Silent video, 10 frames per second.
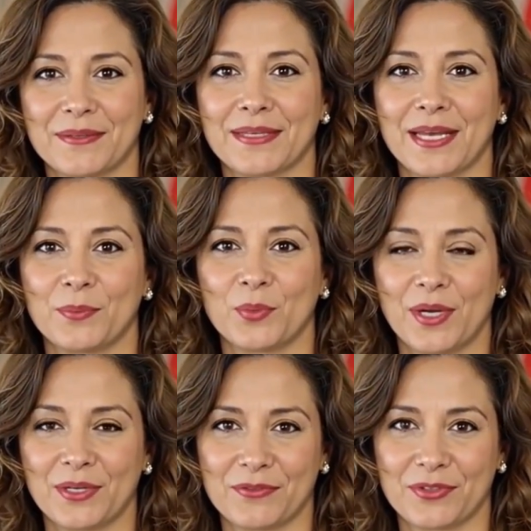Name
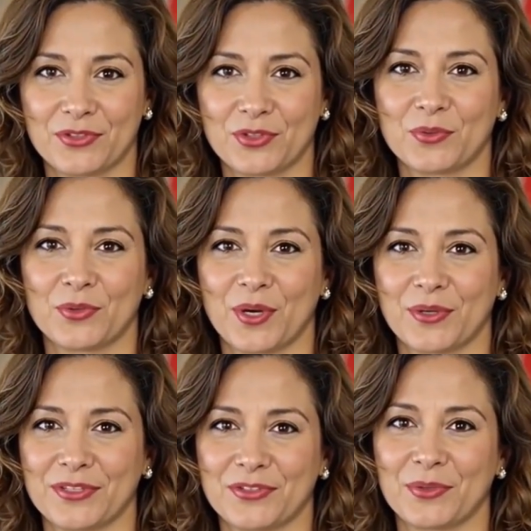1 of the 2
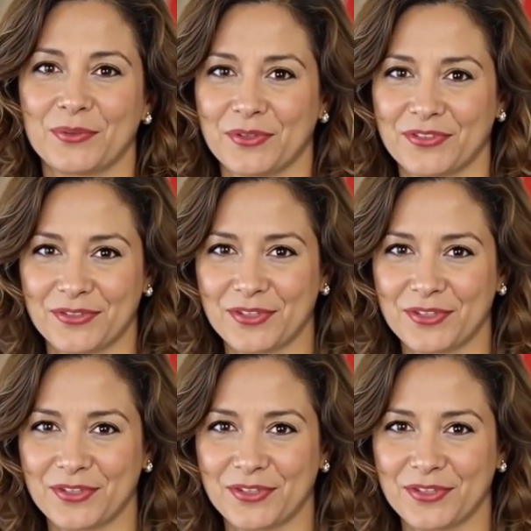longest rivers in